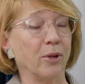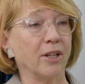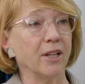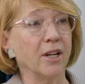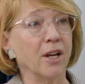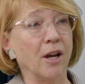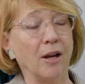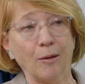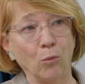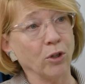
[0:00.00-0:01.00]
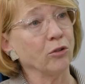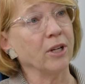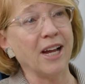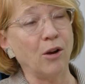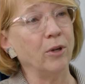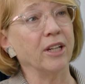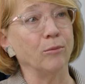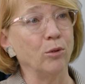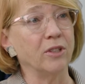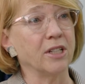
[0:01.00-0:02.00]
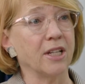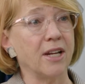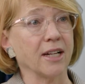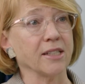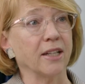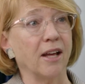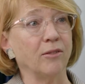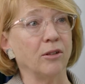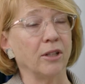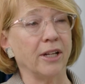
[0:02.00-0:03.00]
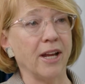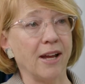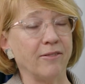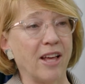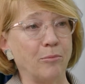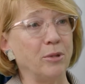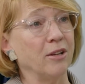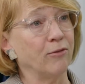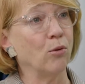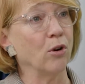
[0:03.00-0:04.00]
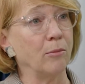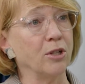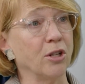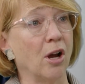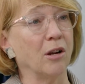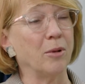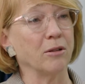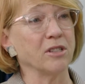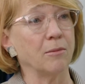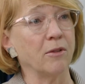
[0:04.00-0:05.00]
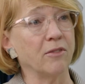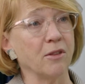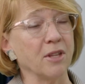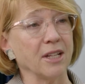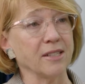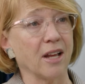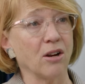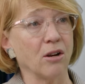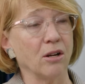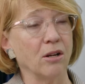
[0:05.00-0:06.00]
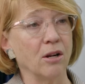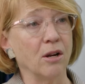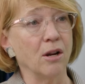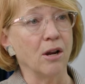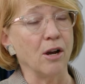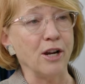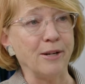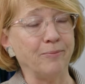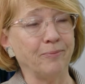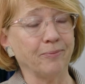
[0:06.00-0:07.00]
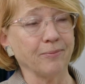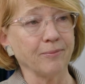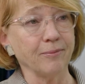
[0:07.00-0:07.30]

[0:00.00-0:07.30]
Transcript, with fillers: but I'm wondering how we can move it to the next level and have that be a forum to talk about some of the things that are um,